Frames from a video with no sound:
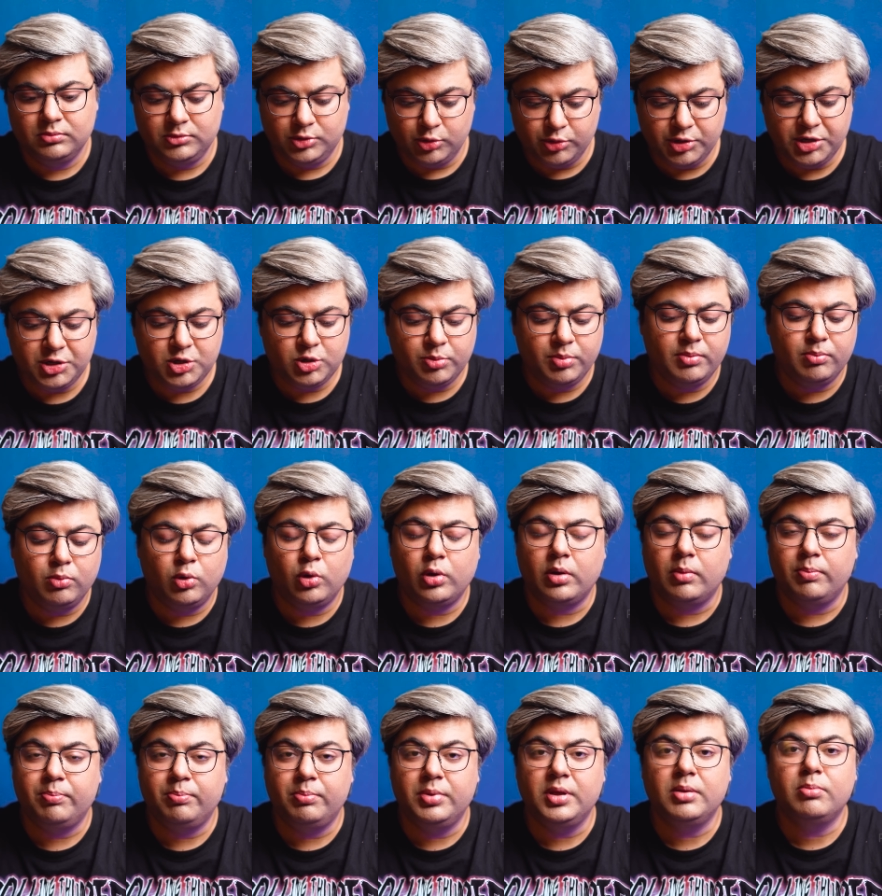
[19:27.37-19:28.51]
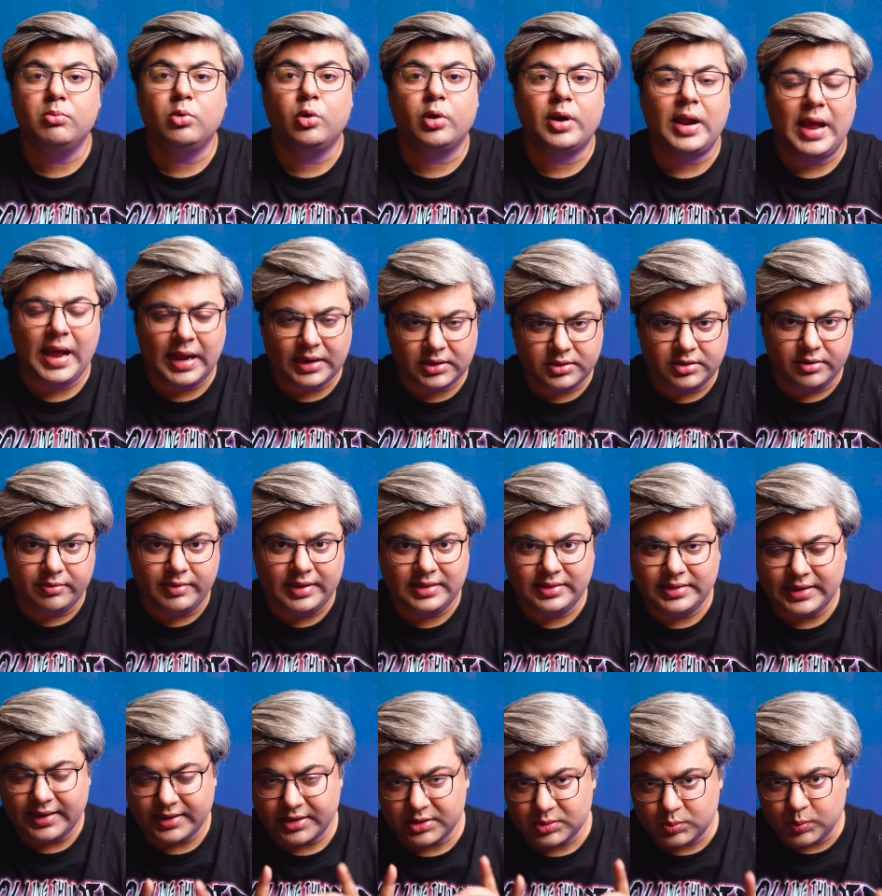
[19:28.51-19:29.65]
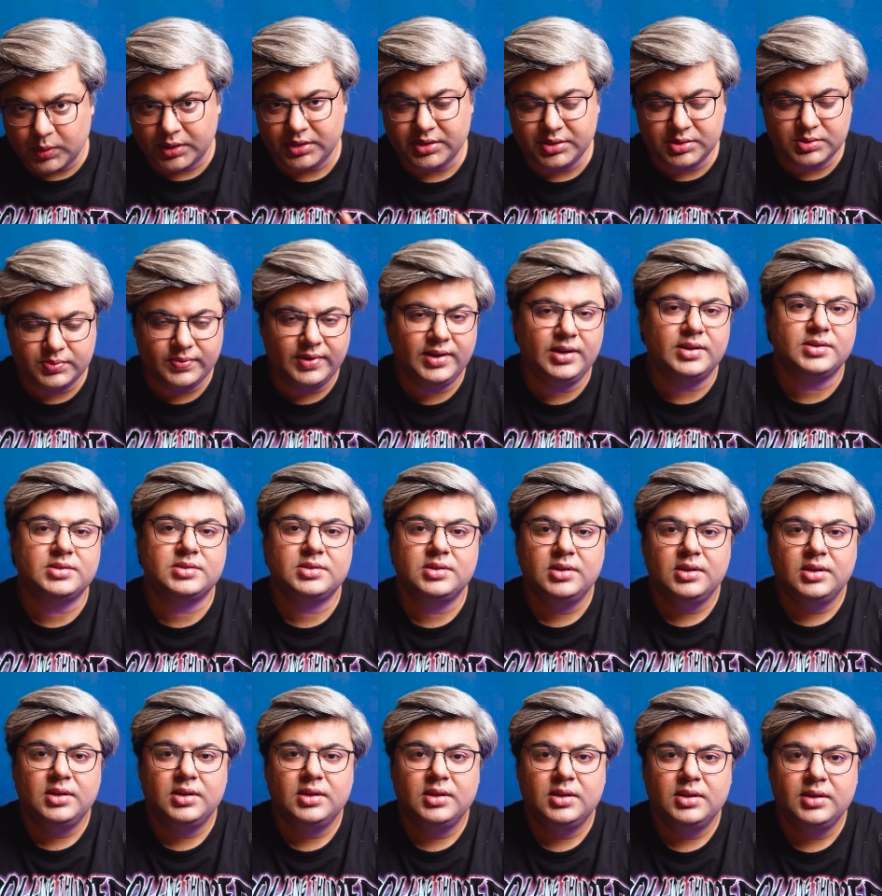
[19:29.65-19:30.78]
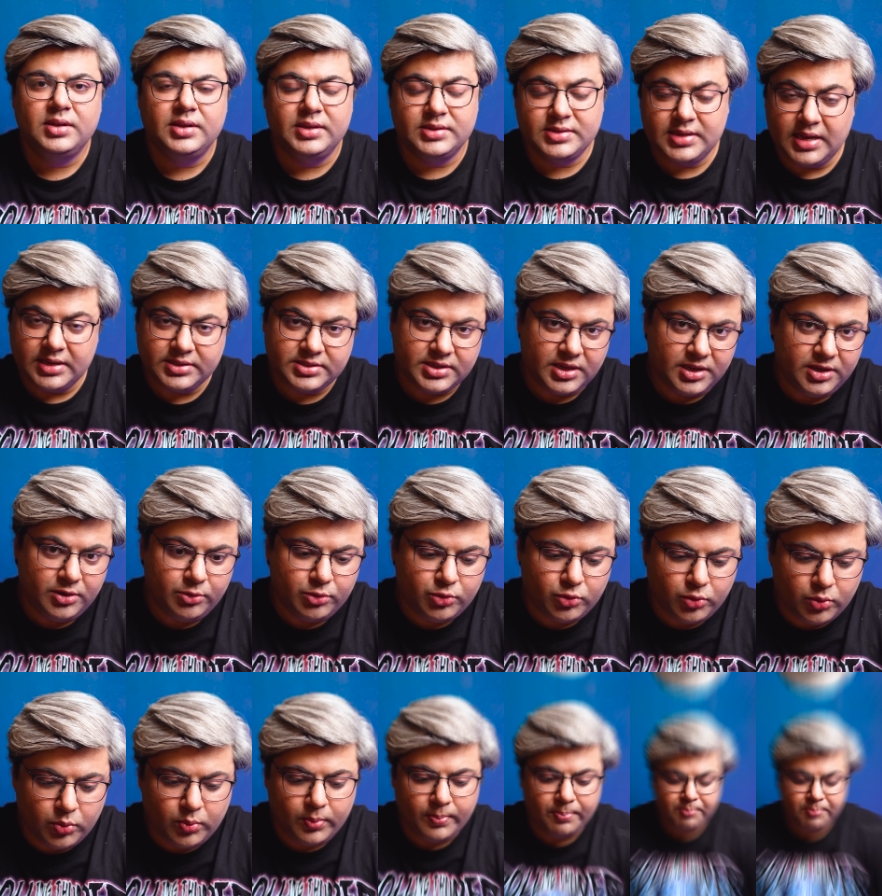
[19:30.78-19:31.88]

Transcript: You need to be more, be more active, and that is what this Venus is asking you to do.